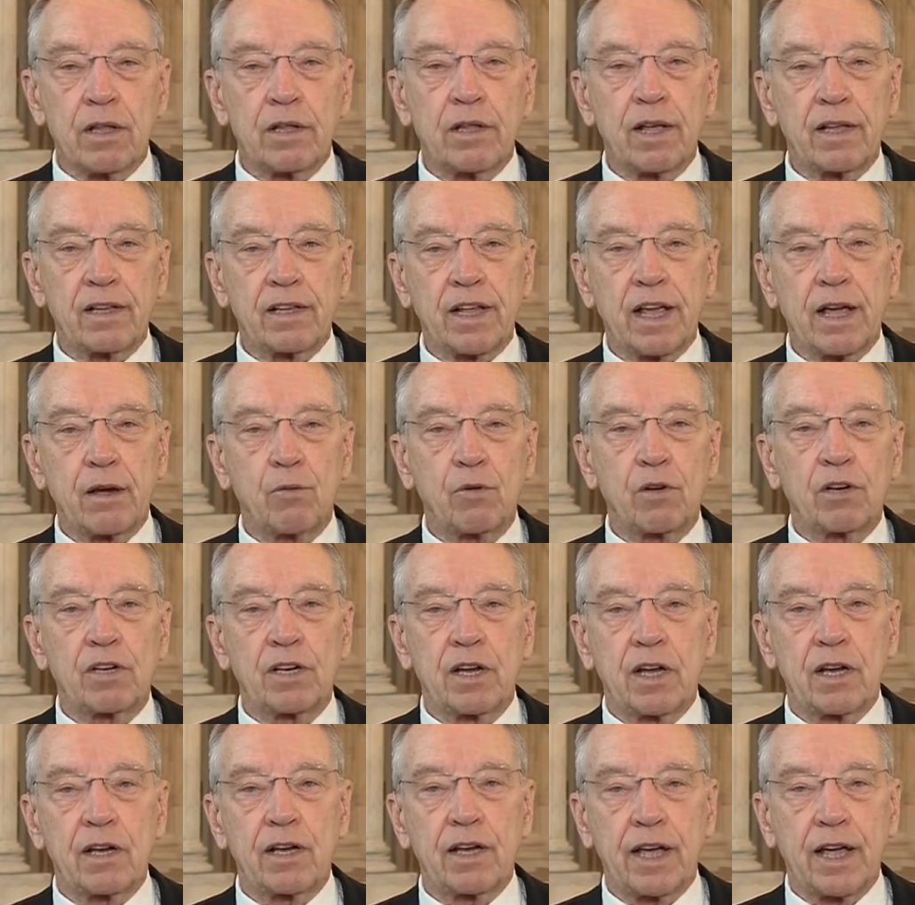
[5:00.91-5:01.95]
that they
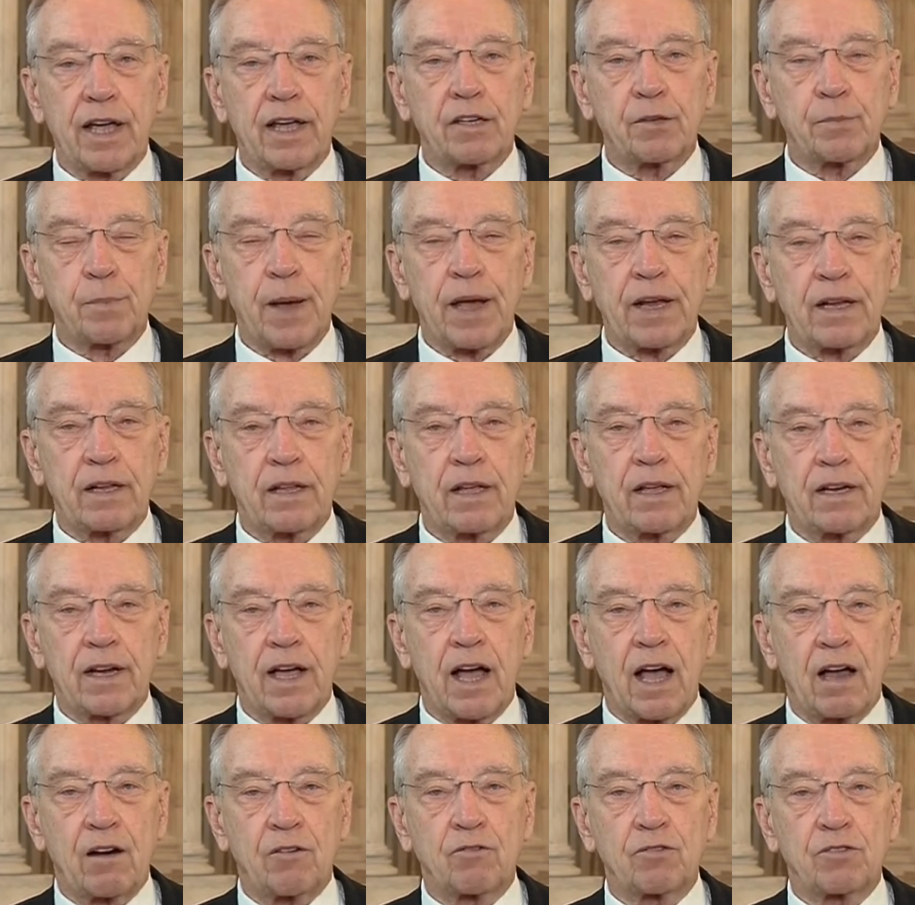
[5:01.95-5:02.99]
would expect that
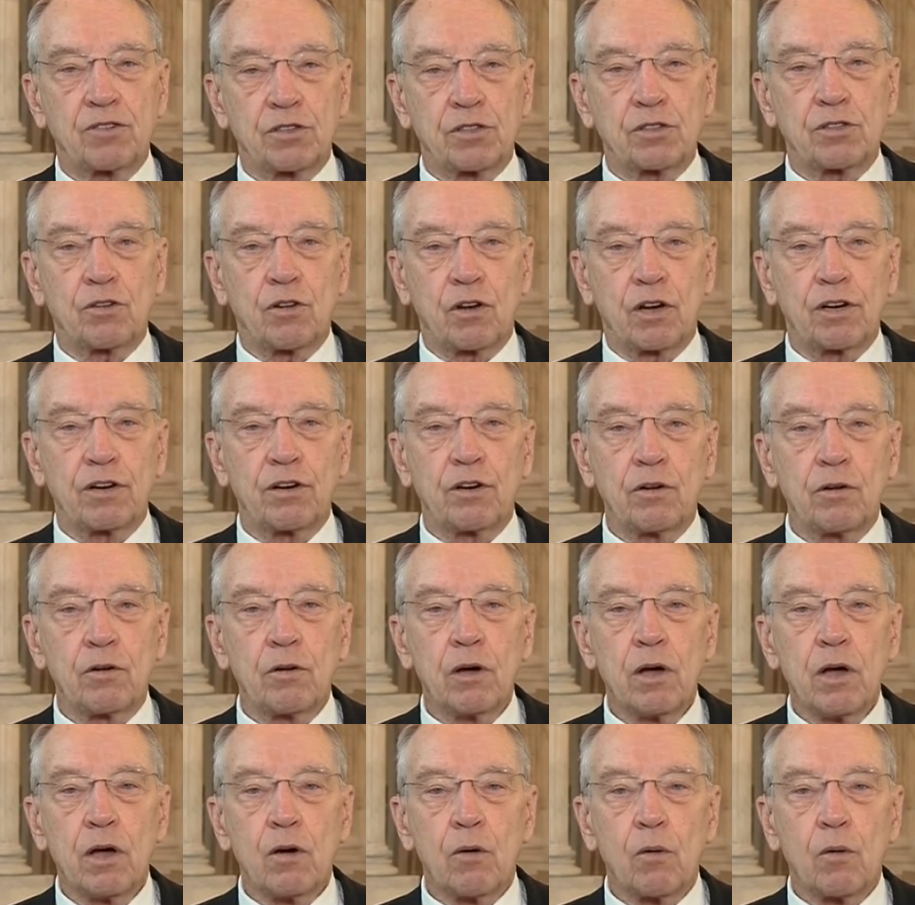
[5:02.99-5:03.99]
Congress is going to do